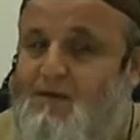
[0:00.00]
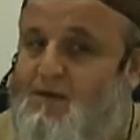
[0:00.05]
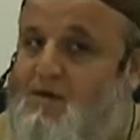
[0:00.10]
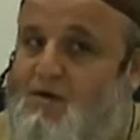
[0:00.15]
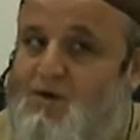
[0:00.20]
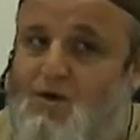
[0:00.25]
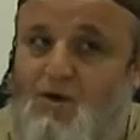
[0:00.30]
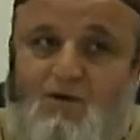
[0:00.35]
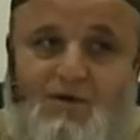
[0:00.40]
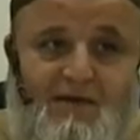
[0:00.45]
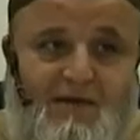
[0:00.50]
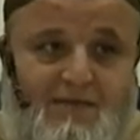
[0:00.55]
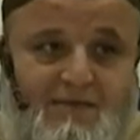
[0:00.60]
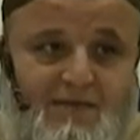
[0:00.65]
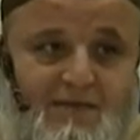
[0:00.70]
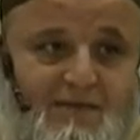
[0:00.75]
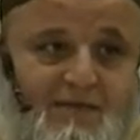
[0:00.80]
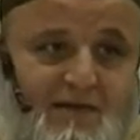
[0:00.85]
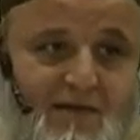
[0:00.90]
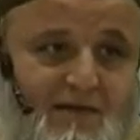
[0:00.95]
Not
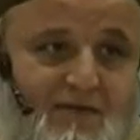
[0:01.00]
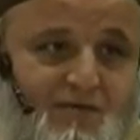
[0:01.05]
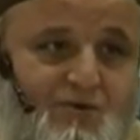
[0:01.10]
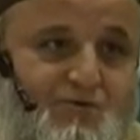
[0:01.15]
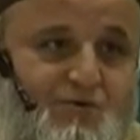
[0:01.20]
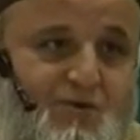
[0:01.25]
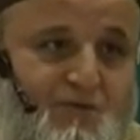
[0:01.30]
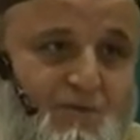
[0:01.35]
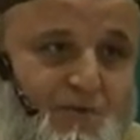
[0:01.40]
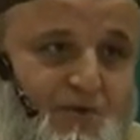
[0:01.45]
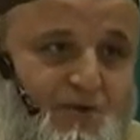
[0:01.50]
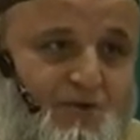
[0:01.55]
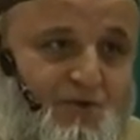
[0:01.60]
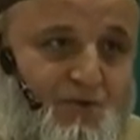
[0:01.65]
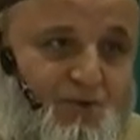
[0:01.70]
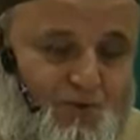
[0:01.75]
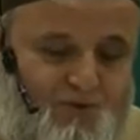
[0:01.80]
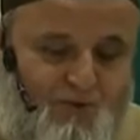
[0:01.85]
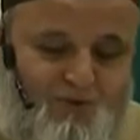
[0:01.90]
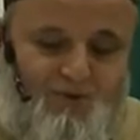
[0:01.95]
necessary to repeat
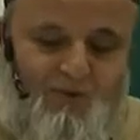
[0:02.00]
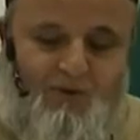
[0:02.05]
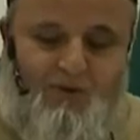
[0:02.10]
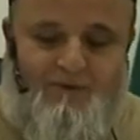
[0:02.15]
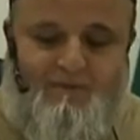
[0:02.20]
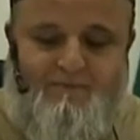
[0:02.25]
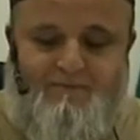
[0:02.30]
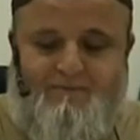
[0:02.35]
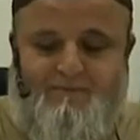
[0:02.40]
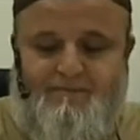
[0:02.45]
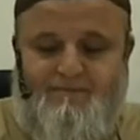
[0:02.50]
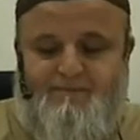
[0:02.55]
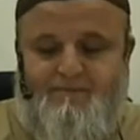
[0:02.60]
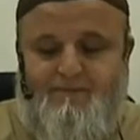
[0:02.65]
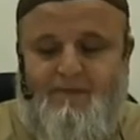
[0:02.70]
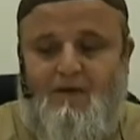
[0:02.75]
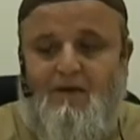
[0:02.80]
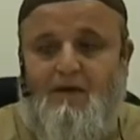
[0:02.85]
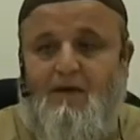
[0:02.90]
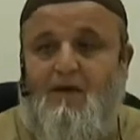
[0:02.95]
the ghusl.
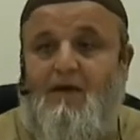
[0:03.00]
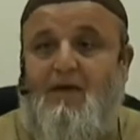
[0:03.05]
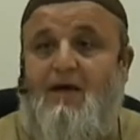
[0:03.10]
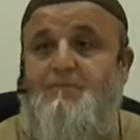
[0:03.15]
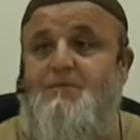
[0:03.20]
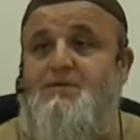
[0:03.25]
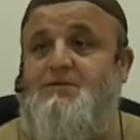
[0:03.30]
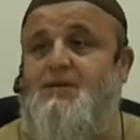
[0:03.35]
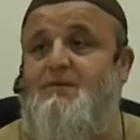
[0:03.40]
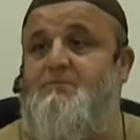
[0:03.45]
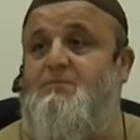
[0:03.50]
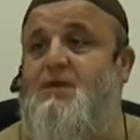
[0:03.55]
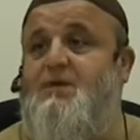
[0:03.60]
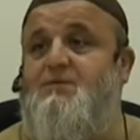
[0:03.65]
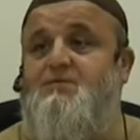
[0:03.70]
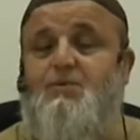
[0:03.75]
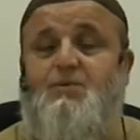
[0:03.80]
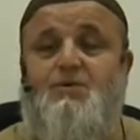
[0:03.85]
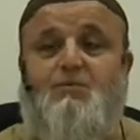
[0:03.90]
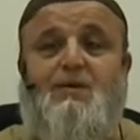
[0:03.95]
It happens
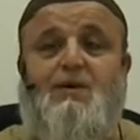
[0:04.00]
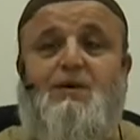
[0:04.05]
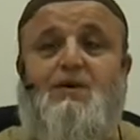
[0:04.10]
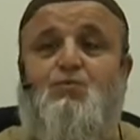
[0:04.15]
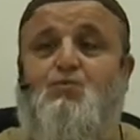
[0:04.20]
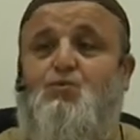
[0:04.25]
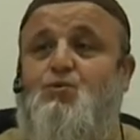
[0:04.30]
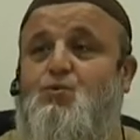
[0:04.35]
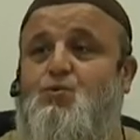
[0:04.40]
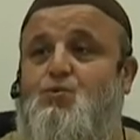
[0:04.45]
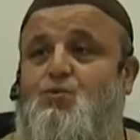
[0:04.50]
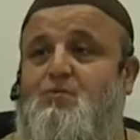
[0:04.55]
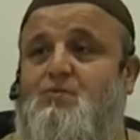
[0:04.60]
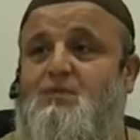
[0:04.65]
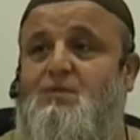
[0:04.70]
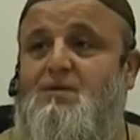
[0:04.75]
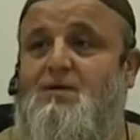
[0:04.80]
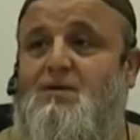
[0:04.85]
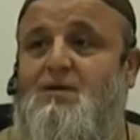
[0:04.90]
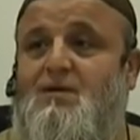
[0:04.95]
sometimes when you're making wudu.
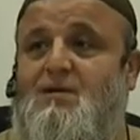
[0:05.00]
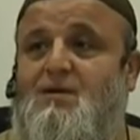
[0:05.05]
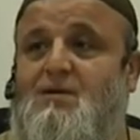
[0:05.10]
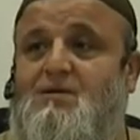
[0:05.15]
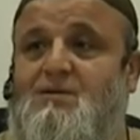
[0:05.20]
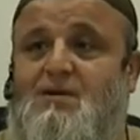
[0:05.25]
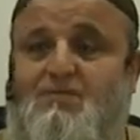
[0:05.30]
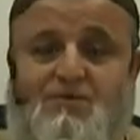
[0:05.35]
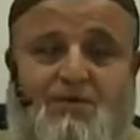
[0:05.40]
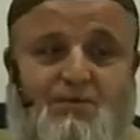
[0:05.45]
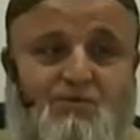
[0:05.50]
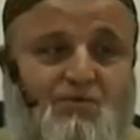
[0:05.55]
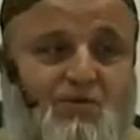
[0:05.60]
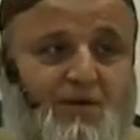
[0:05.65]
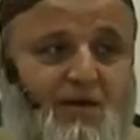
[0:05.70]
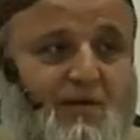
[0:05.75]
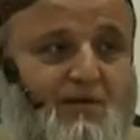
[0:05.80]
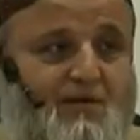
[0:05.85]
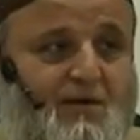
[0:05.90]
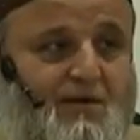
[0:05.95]
Sometimes you're in
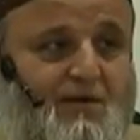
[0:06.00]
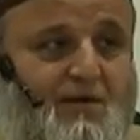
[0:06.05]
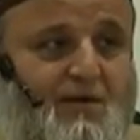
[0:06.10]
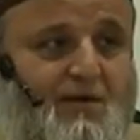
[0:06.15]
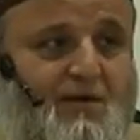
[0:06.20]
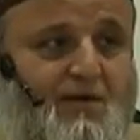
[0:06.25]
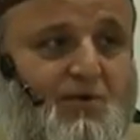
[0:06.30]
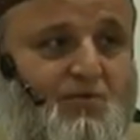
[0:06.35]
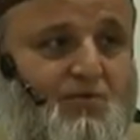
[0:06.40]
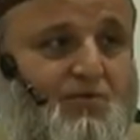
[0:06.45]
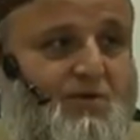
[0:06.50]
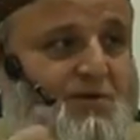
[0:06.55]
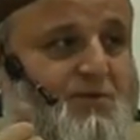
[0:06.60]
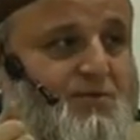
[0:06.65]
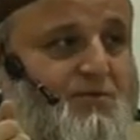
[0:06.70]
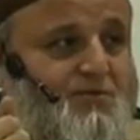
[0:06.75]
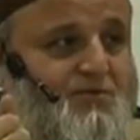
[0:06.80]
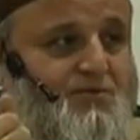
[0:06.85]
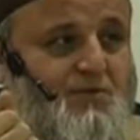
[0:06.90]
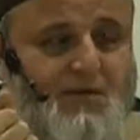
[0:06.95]
a hurry, you
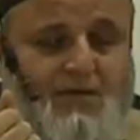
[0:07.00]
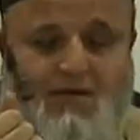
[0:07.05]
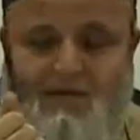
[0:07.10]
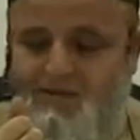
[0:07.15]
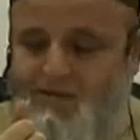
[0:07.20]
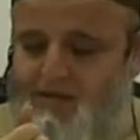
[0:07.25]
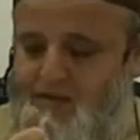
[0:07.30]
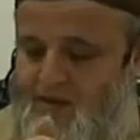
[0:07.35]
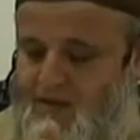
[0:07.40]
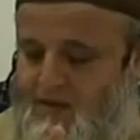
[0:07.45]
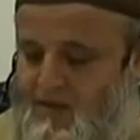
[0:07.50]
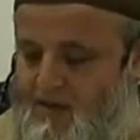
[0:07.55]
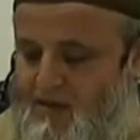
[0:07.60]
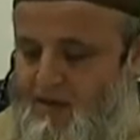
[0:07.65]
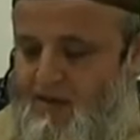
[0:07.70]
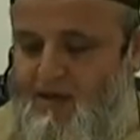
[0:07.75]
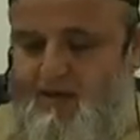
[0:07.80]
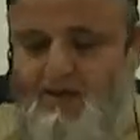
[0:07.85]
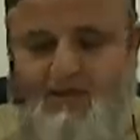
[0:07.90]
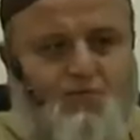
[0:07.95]
just realize that
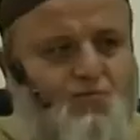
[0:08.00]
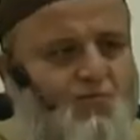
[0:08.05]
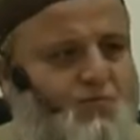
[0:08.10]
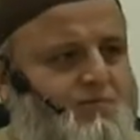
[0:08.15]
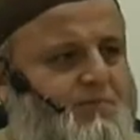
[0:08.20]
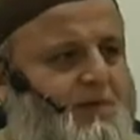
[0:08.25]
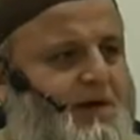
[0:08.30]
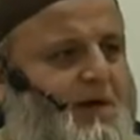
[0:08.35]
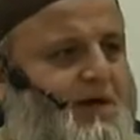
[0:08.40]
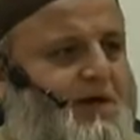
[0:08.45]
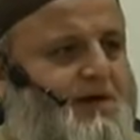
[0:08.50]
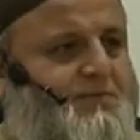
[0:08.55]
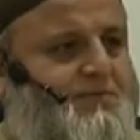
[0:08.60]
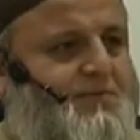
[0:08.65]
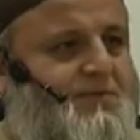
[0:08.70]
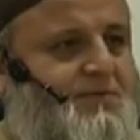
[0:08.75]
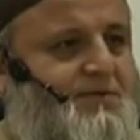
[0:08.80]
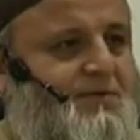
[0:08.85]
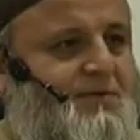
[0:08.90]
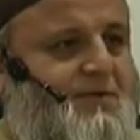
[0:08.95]
I didn't wash my
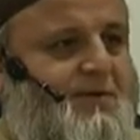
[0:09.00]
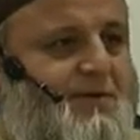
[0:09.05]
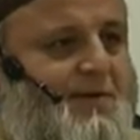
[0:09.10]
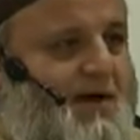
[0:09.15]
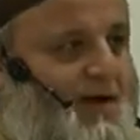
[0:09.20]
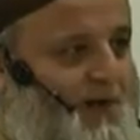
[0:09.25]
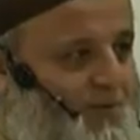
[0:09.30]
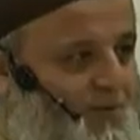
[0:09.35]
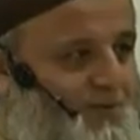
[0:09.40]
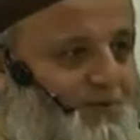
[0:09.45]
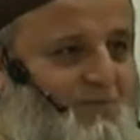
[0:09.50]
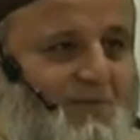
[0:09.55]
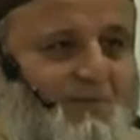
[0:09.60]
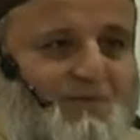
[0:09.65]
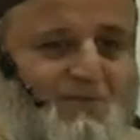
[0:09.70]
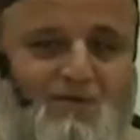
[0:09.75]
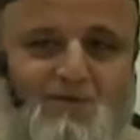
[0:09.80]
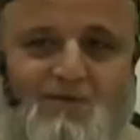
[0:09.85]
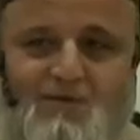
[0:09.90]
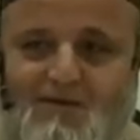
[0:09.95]
arms. I washed my
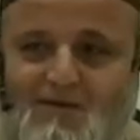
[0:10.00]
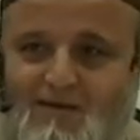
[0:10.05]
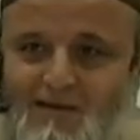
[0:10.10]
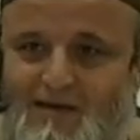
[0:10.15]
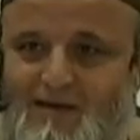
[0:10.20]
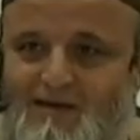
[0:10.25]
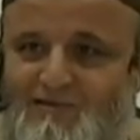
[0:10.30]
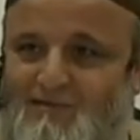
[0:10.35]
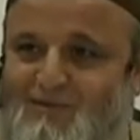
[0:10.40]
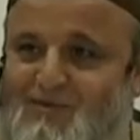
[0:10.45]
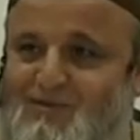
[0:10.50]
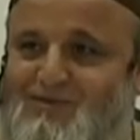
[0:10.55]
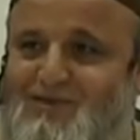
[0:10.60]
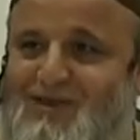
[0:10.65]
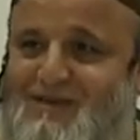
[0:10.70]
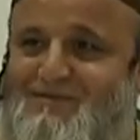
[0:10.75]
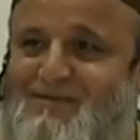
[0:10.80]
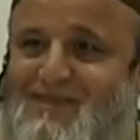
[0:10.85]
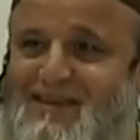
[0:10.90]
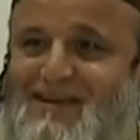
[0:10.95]
foot and I washed
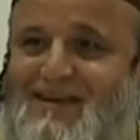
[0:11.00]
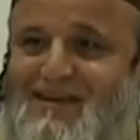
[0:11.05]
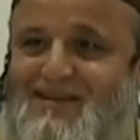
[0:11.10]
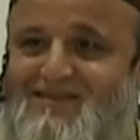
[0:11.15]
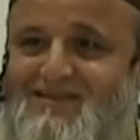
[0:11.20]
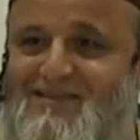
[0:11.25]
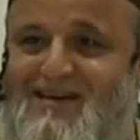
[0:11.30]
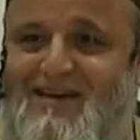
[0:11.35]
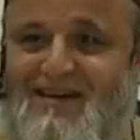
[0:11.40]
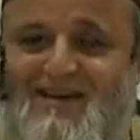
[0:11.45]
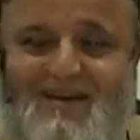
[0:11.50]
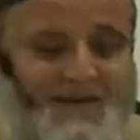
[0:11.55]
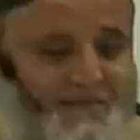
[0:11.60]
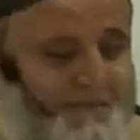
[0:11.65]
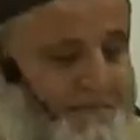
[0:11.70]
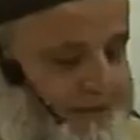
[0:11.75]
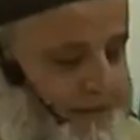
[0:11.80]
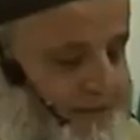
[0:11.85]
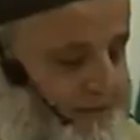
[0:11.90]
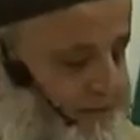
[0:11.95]
everything else,
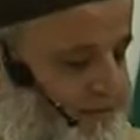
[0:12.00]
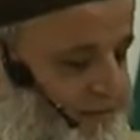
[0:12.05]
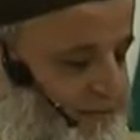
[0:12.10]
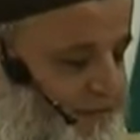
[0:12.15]
but